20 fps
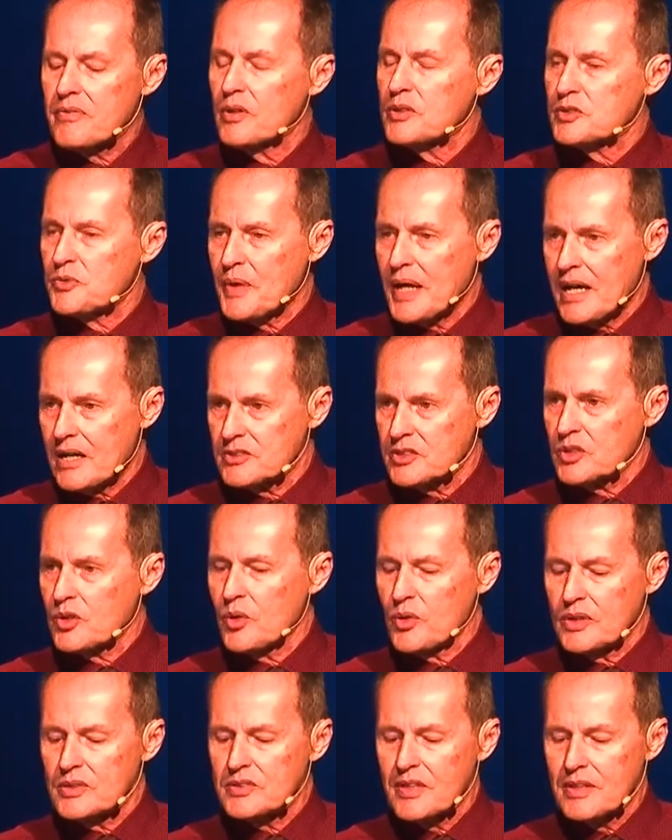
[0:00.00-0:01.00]
those routes.
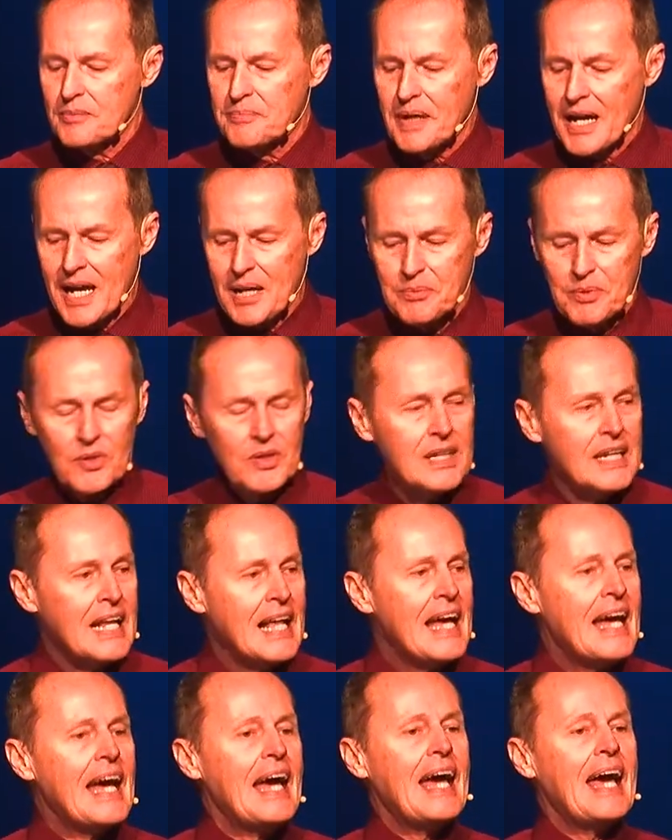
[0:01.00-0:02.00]
According to the Bible,
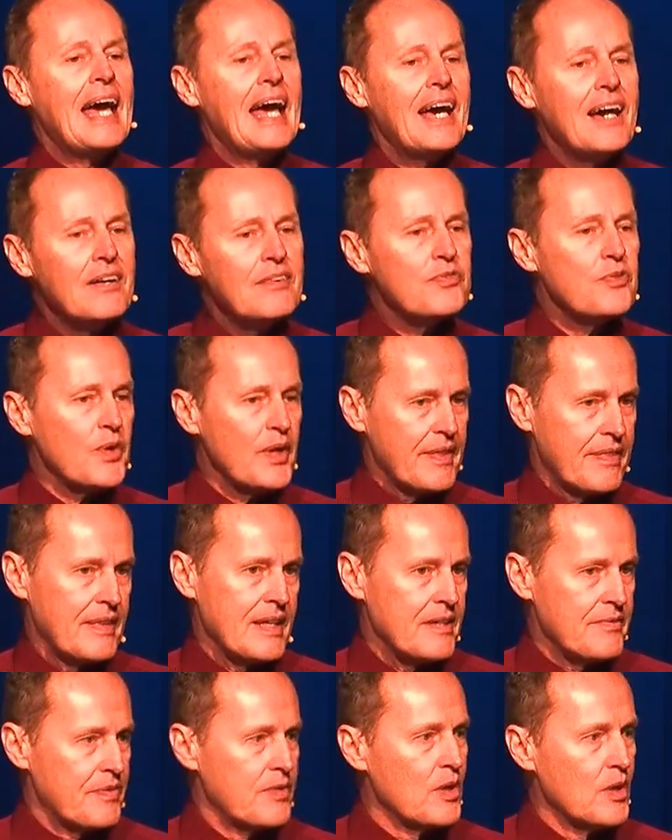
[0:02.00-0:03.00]

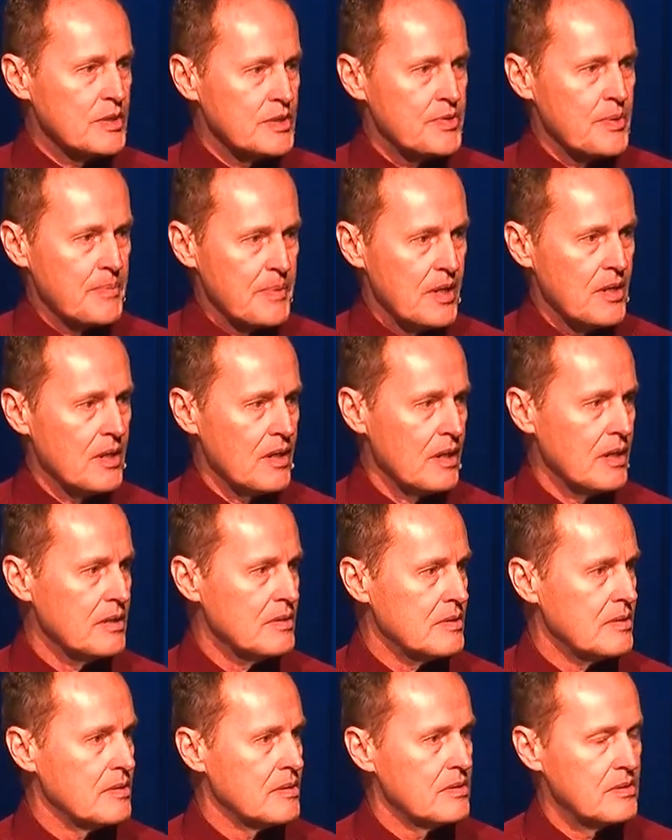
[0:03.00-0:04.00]
everything flows from the
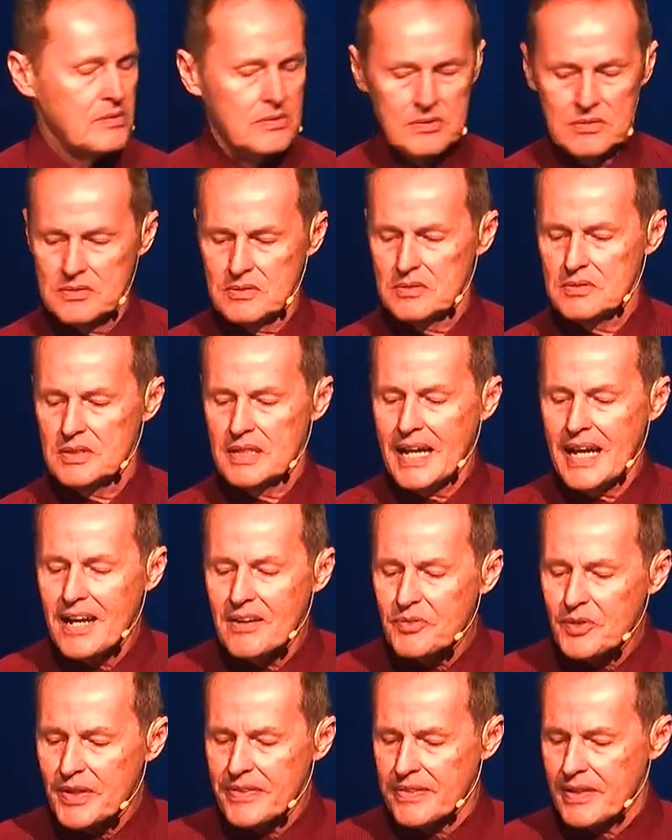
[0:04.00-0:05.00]
heart.
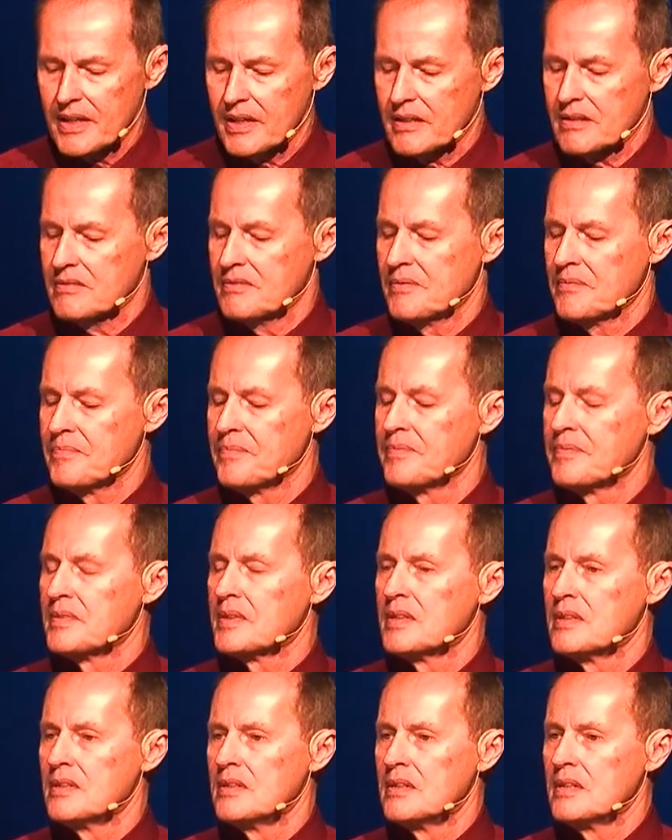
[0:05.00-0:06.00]
Everything.
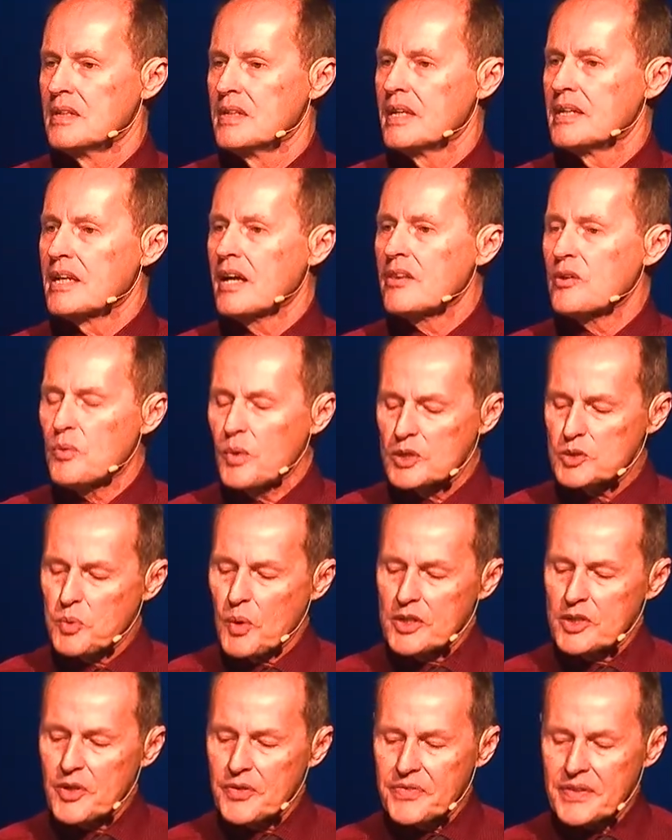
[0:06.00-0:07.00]
In other words,
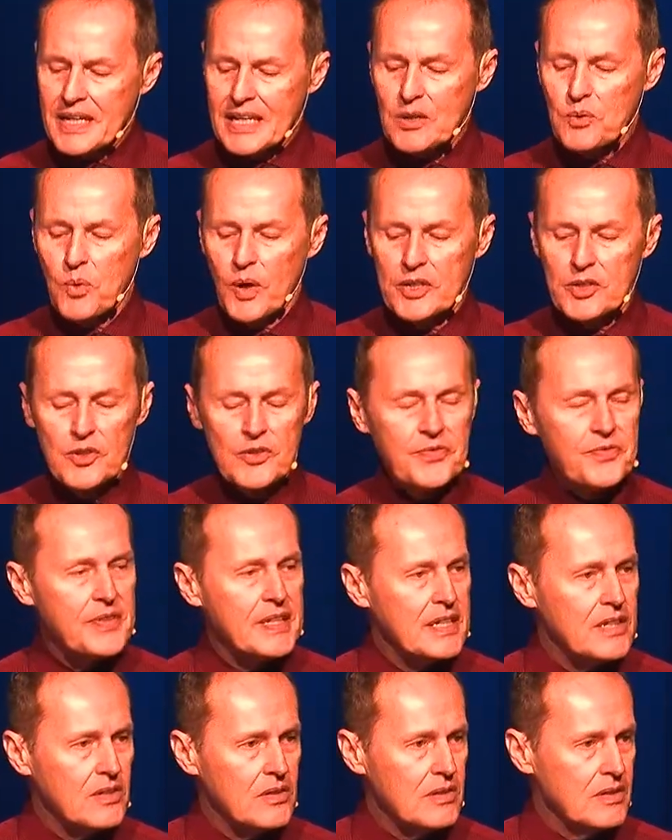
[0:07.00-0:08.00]
what you think, what you
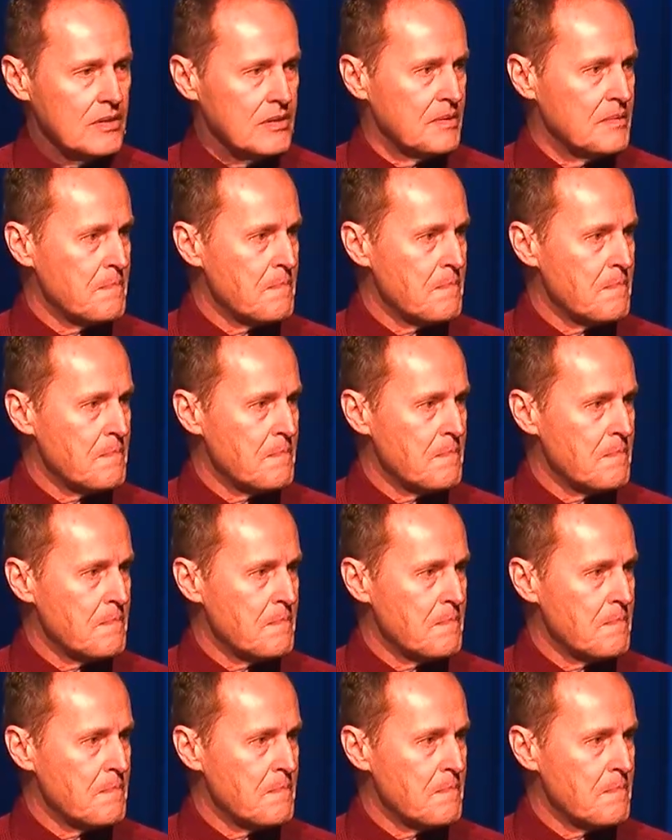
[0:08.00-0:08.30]
feel,